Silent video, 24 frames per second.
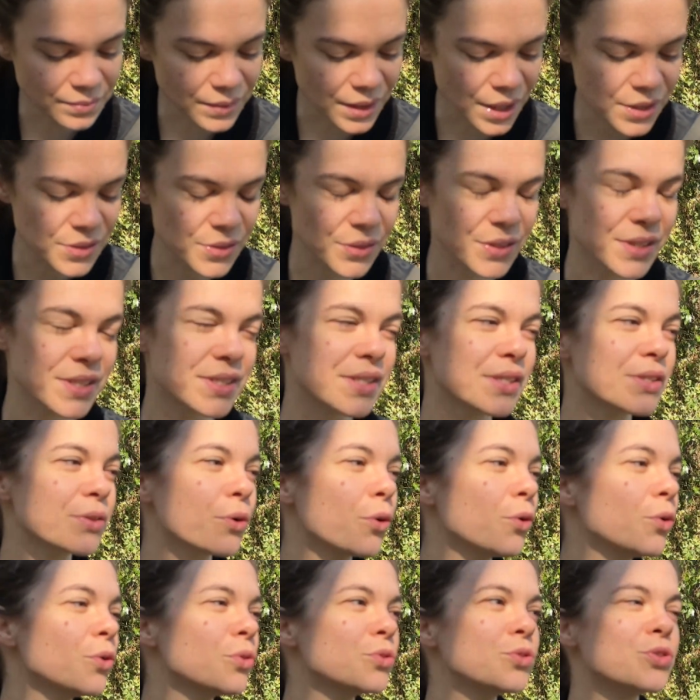So this is
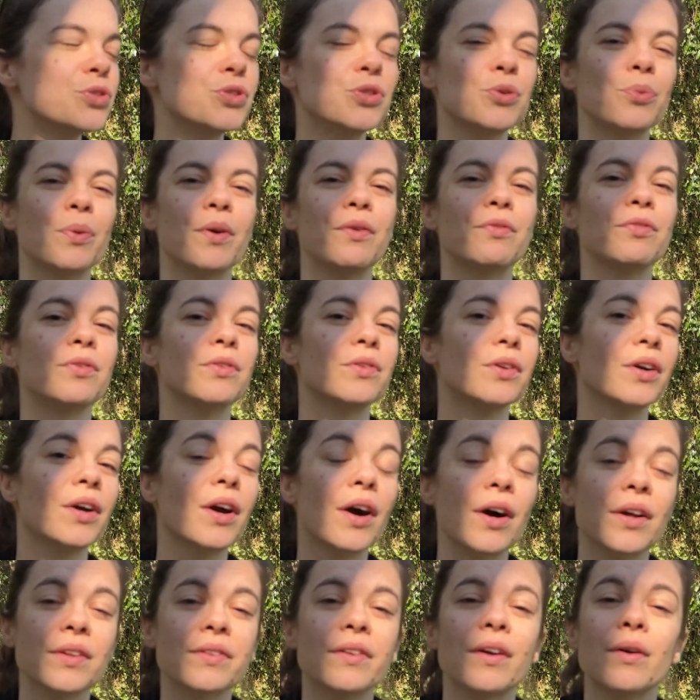all to do with
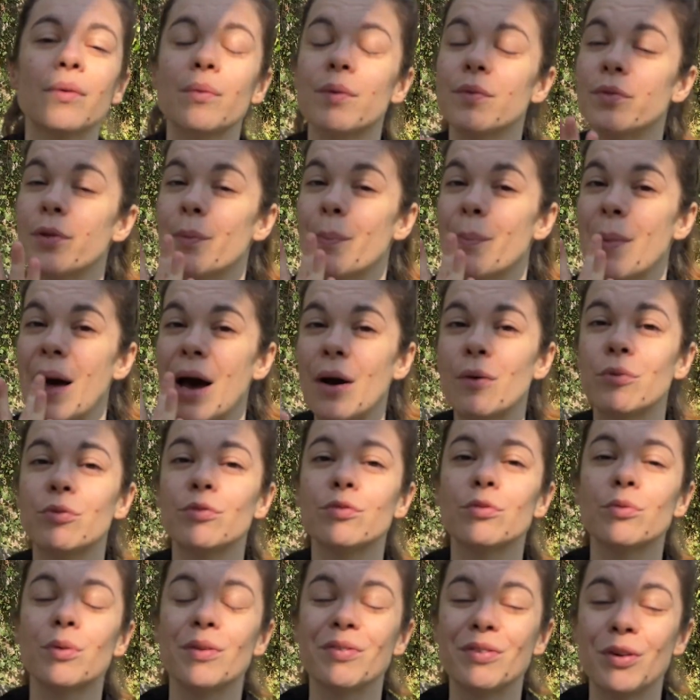God, with the mouth,
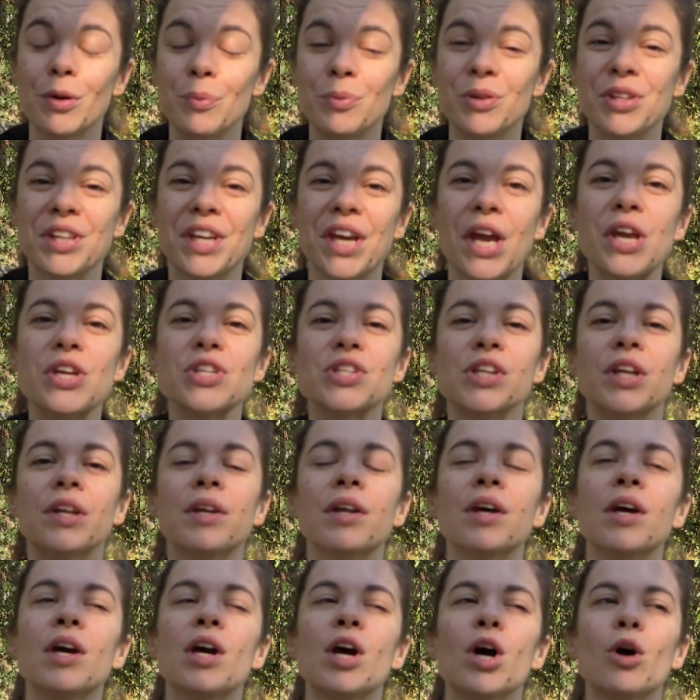with communication,
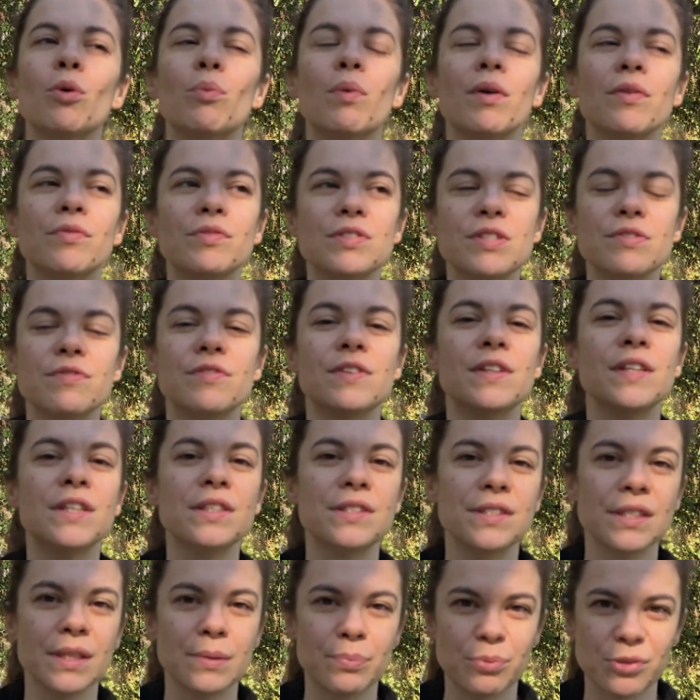with
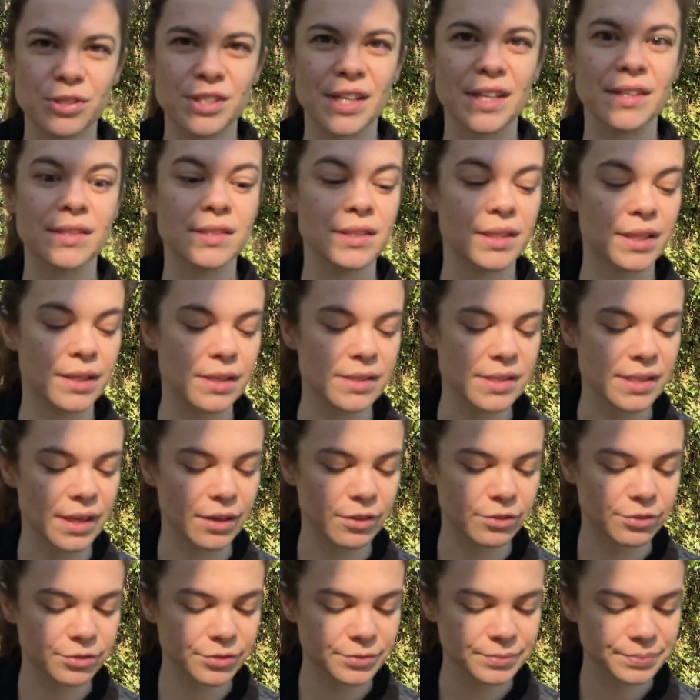divinity presenting
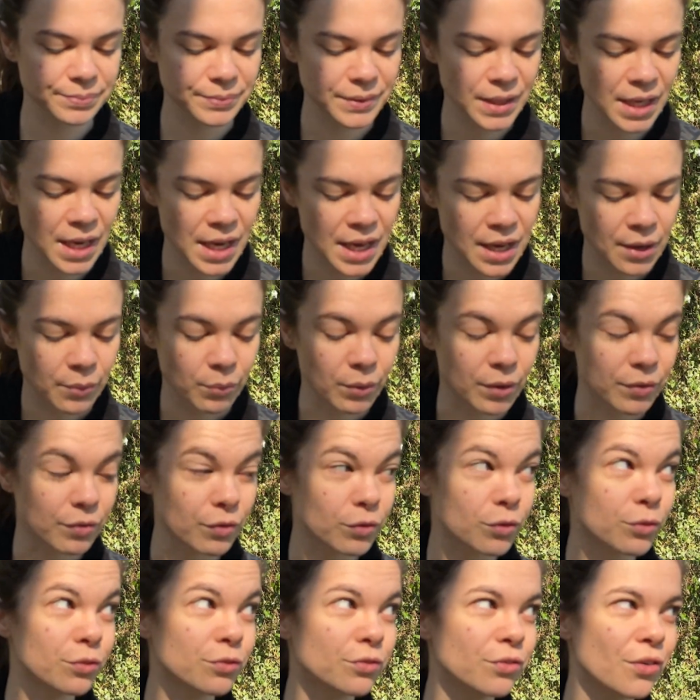itself, with
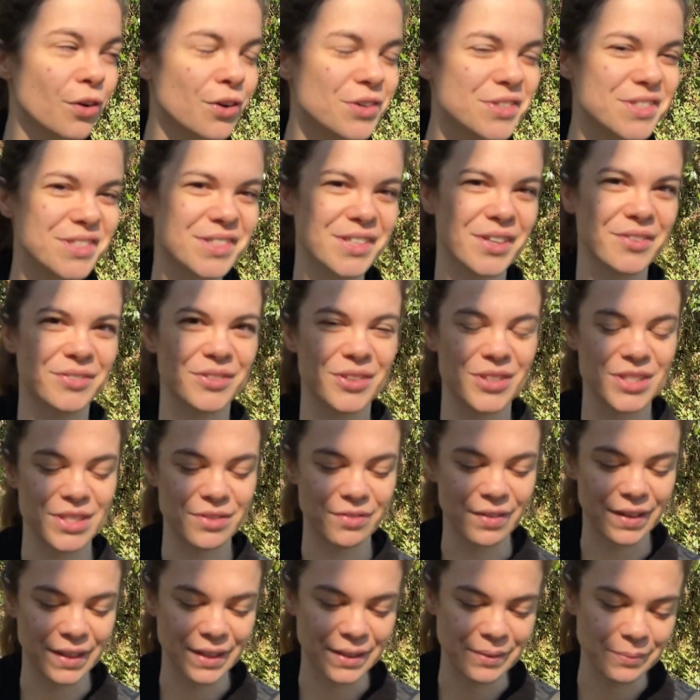the voice of the
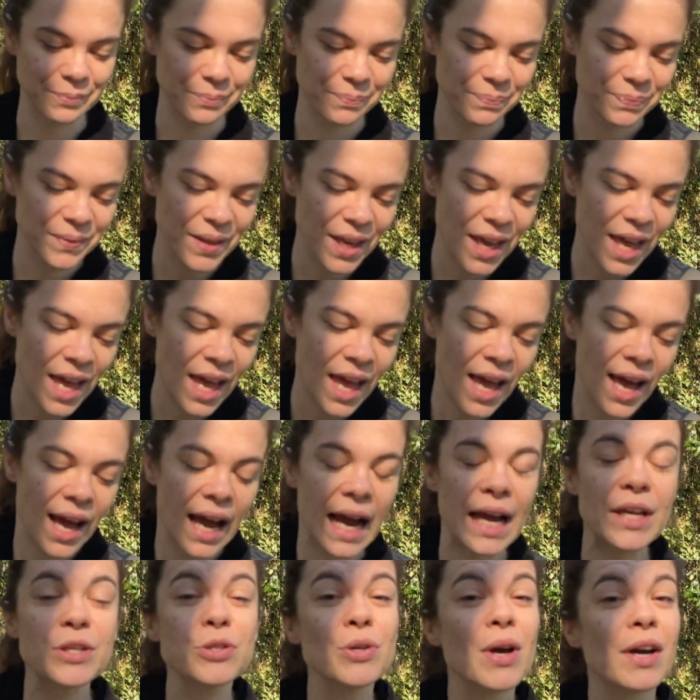divine.
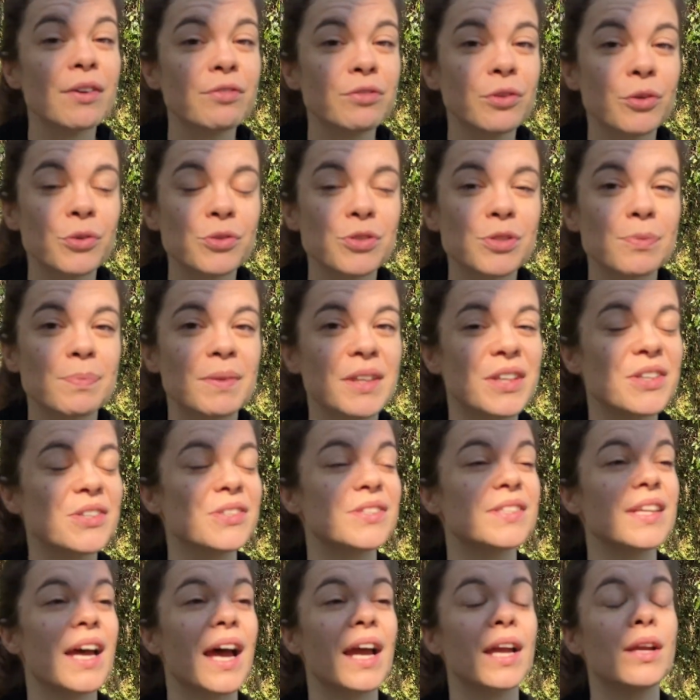I do have notes
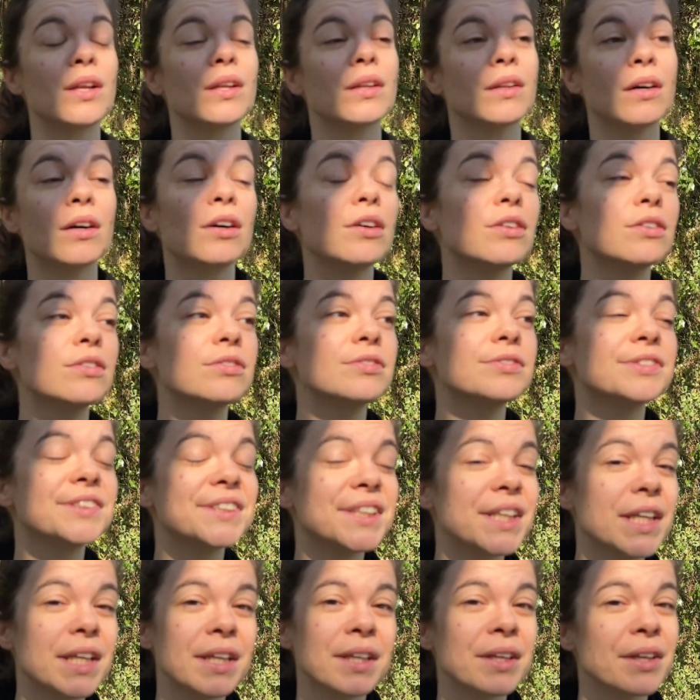because I love
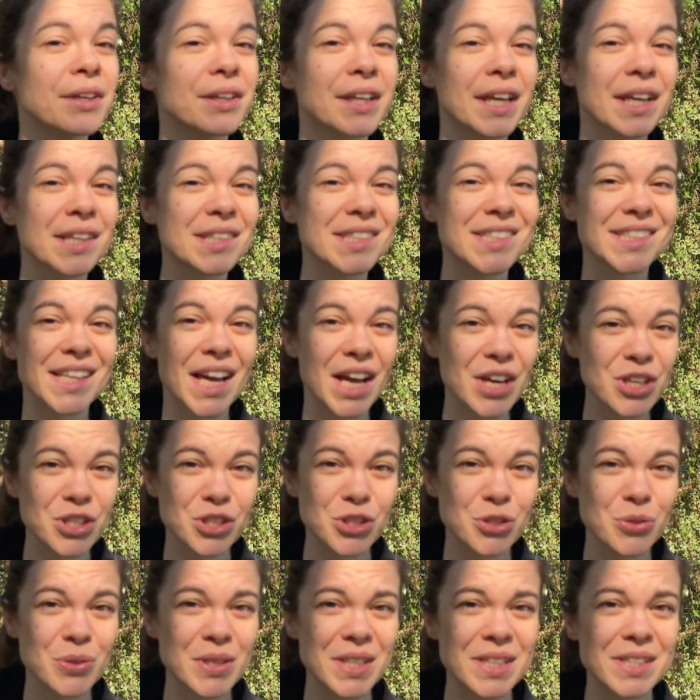sitting against ash
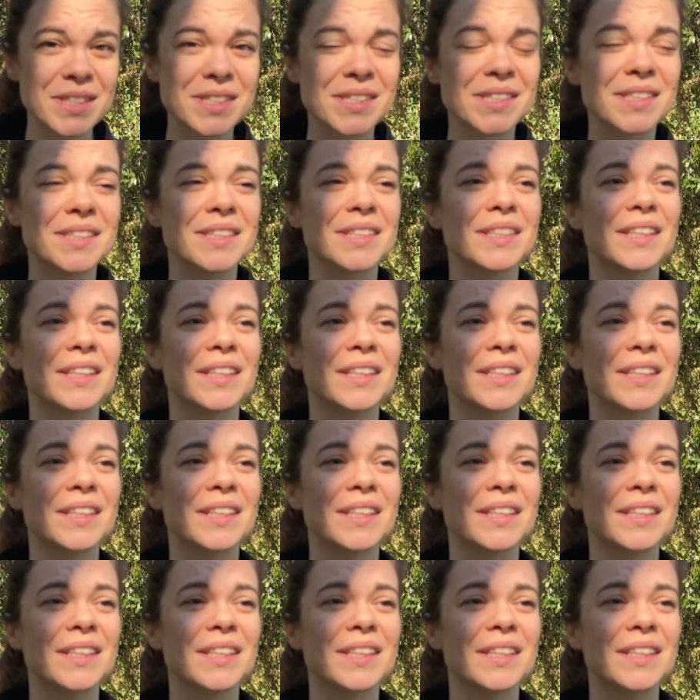trees.